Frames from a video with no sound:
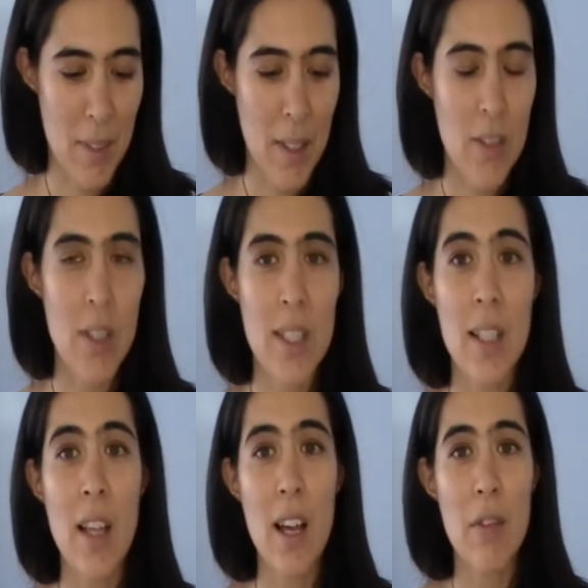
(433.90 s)
So that's a
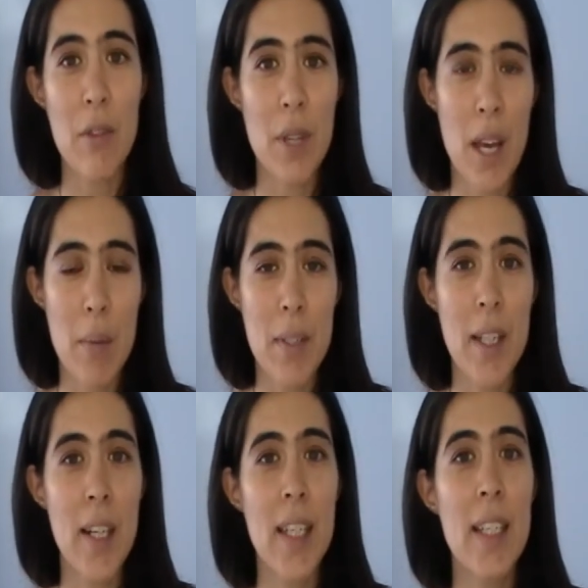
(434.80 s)
lot of
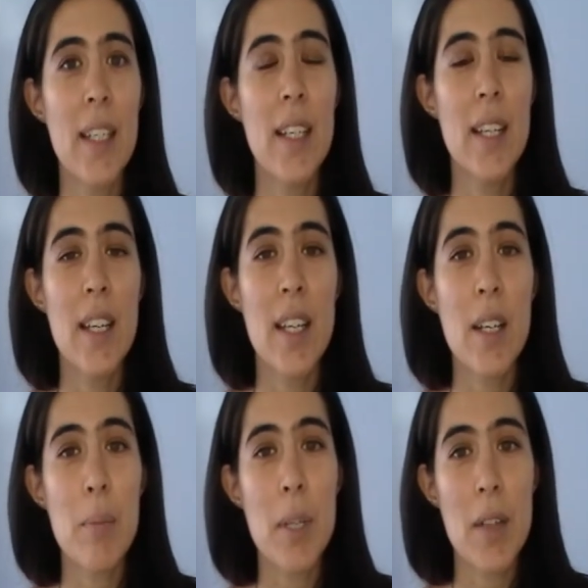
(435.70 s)
vocabulary,
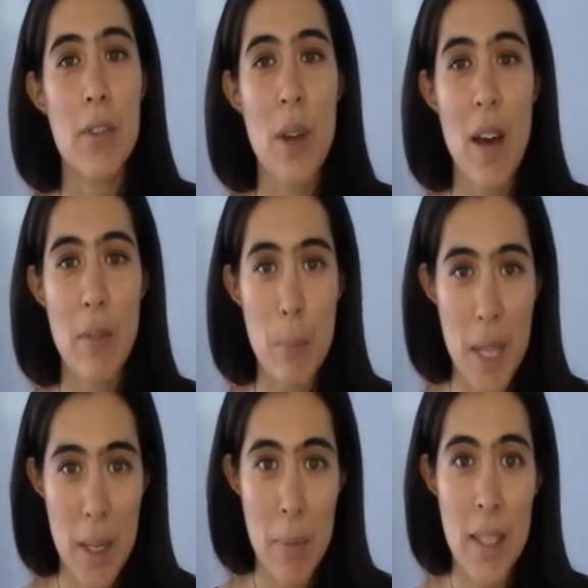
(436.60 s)
but if you have a
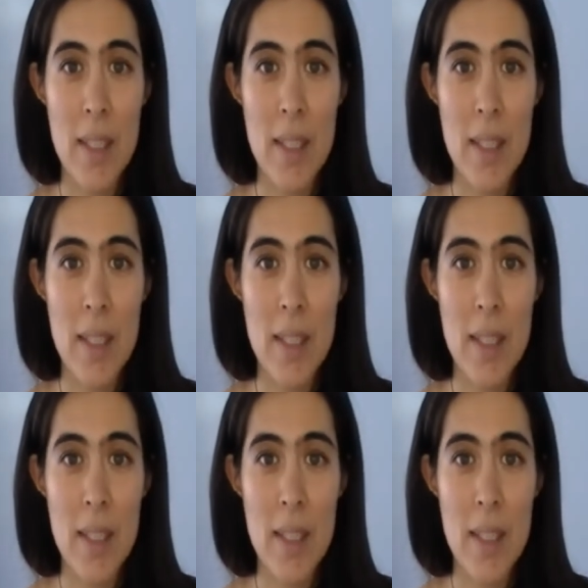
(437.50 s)
baby,